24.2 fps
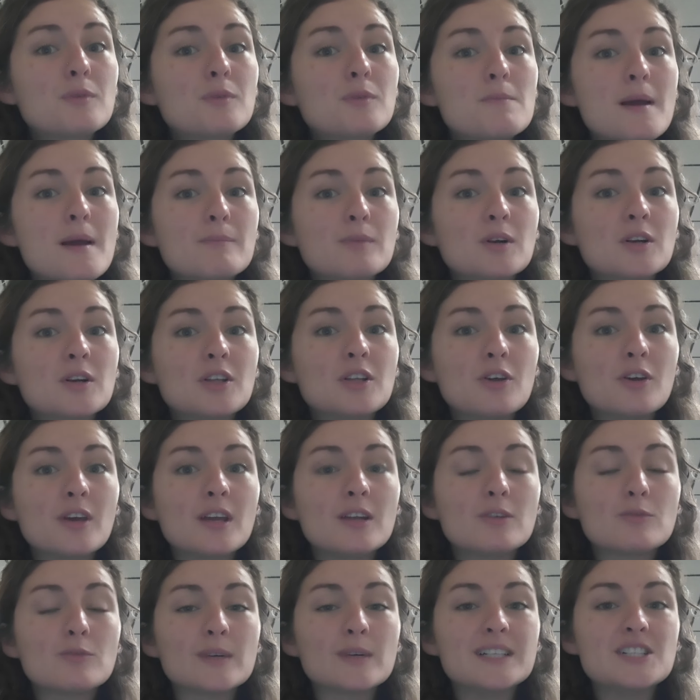remember you
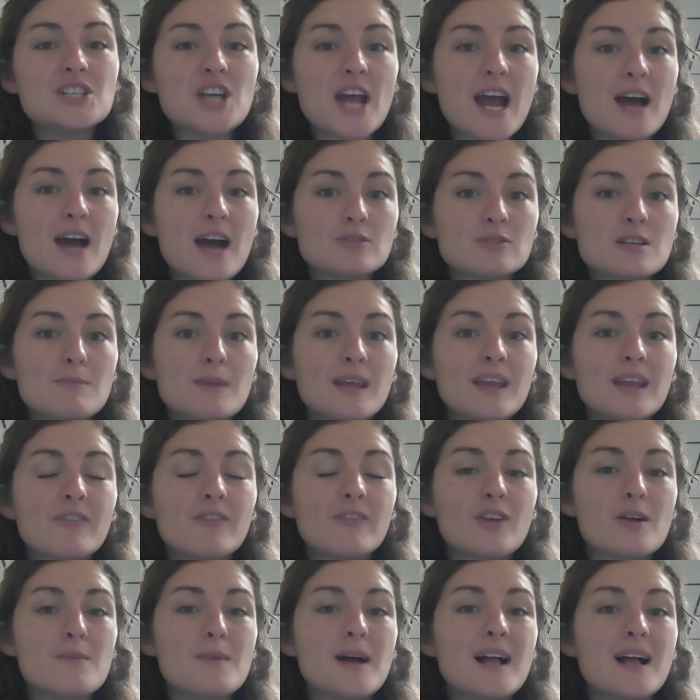can reach out to me
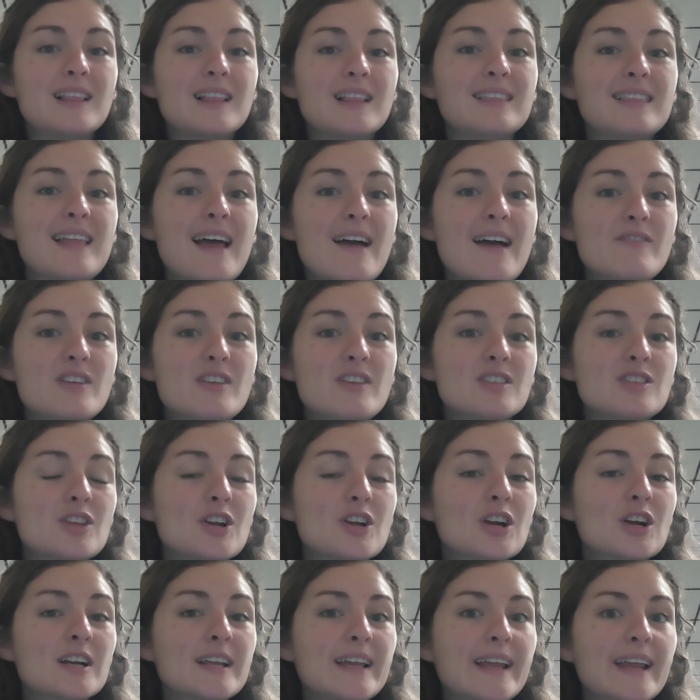from
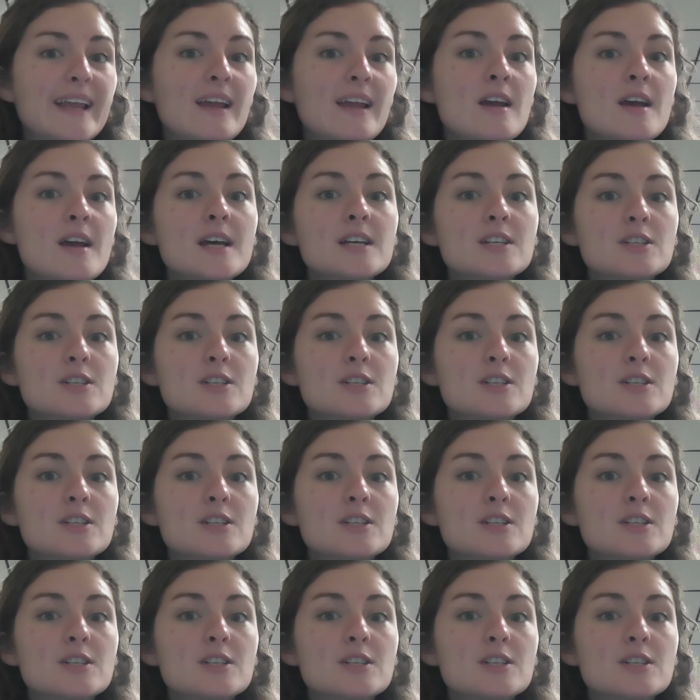1130